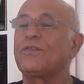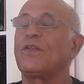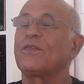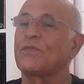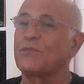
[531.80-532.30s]
It's
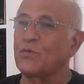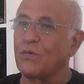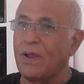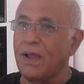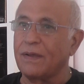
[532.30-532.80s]
not from
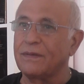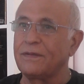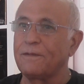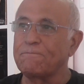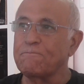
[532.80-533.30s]
your
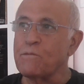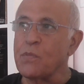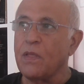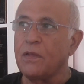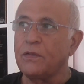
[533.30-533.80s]
heart.
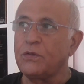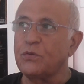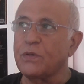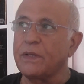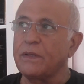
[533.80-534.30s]

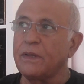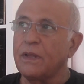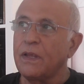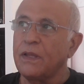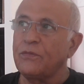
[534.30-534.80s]
You can,
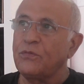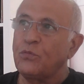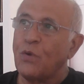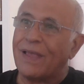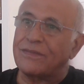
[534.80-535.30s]

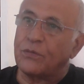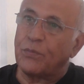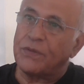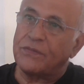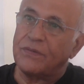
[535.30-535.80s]
if you ask
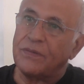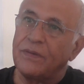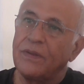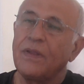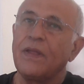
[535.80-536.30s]
question,